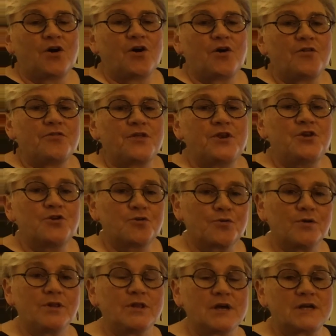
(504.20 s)
the
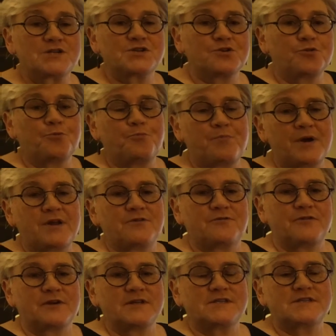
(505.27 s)
neurological
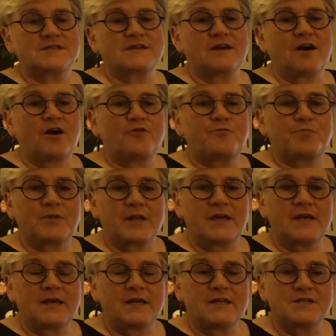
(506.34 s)
benefits of
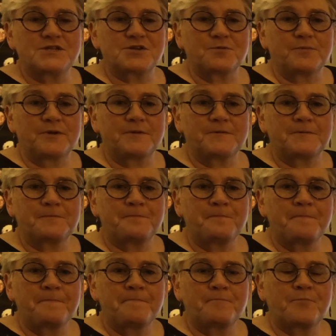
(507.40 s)
playing an instrument.
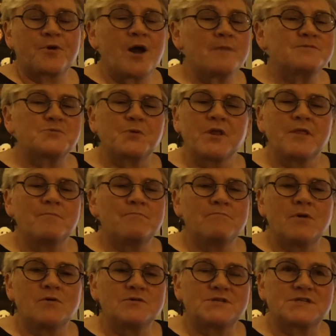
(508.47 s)
Perhaps one of the
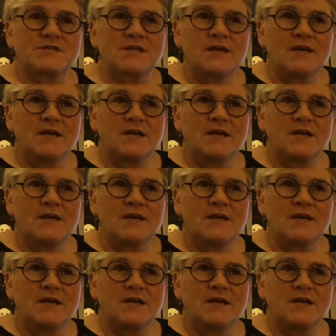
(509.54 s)
most